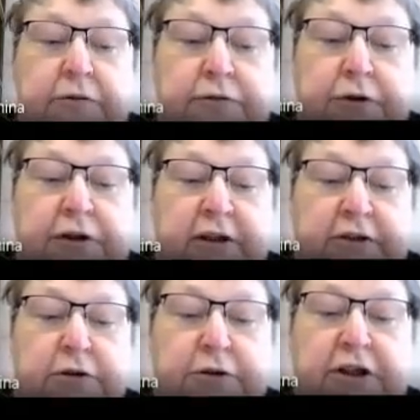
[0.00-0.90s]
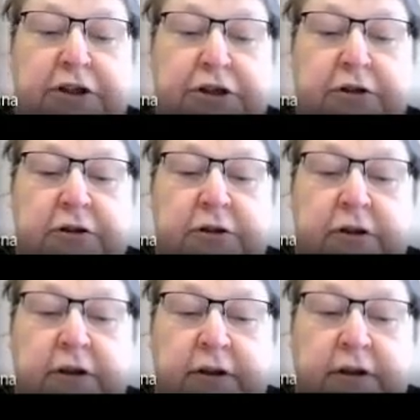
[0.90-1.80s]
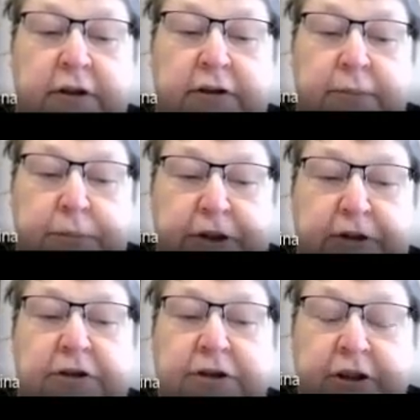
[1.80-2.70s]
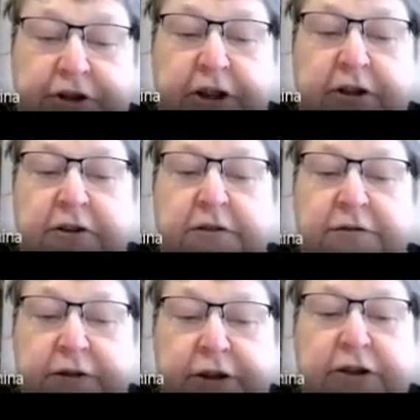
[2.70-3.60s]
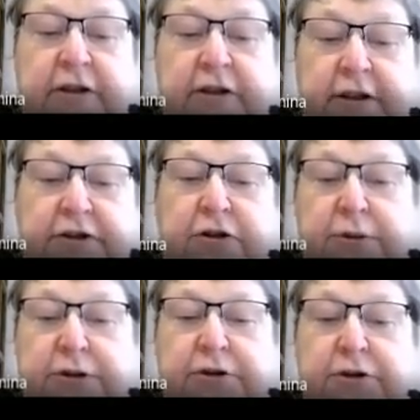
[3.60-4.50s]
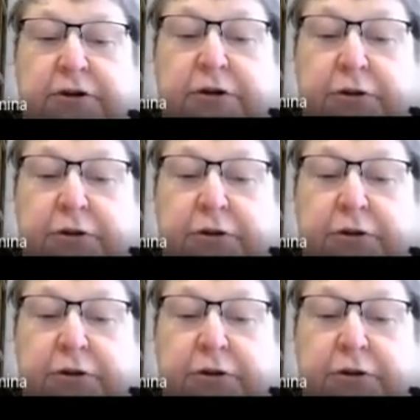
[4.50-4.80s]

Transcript: for us, rotation means surjective linear isometry